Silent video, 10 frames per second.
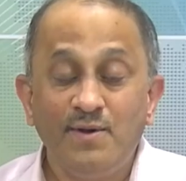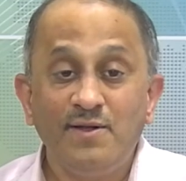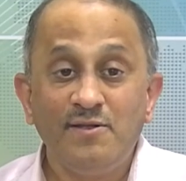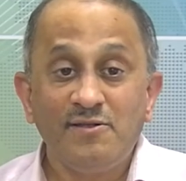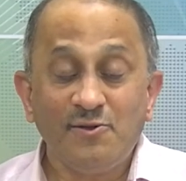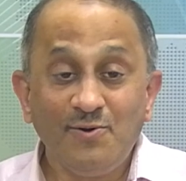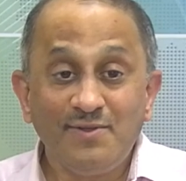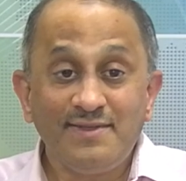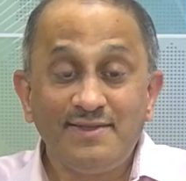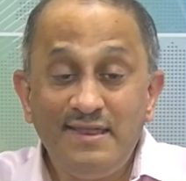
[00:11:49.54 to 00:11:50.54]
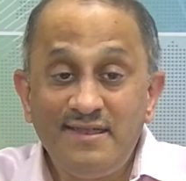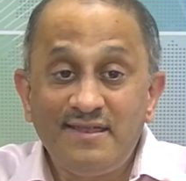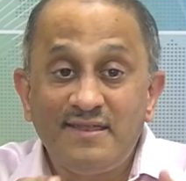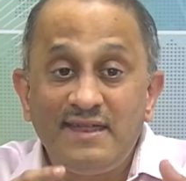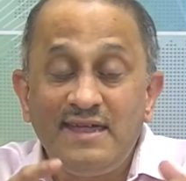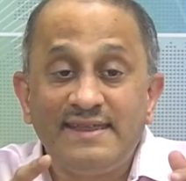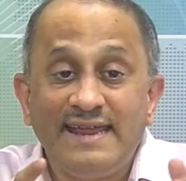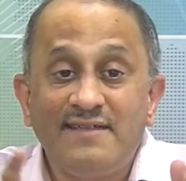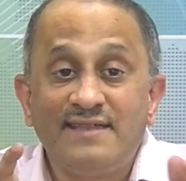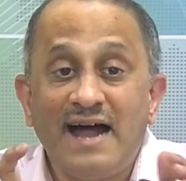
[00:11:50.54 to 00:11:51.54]
So, this is an
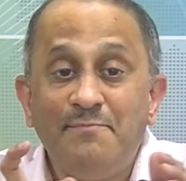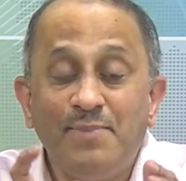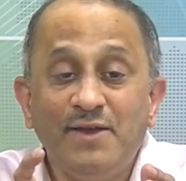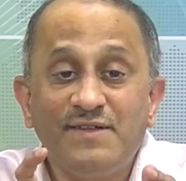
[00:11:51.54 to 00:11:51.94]
example of